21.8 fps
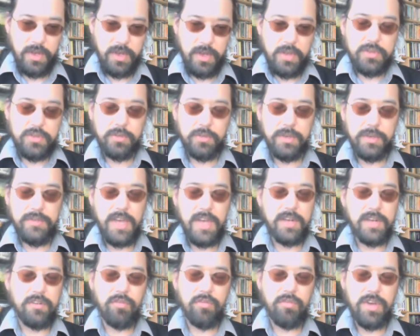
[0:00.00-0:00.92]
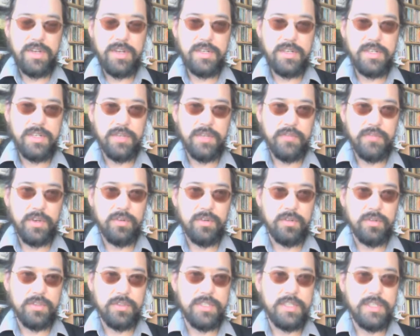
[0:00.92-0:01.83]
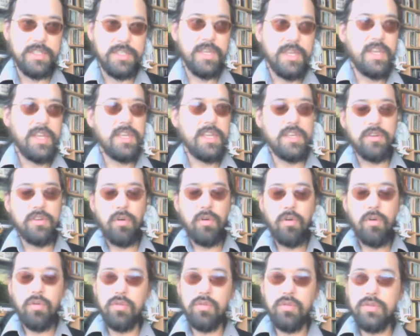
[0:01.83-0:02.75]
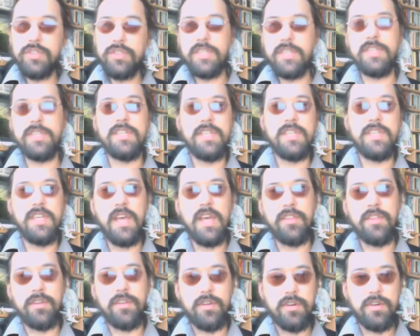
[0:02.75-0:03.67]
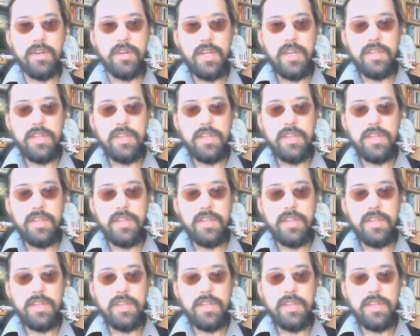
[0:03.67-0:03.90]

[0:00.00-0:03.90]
So we've had great difficulty in holding together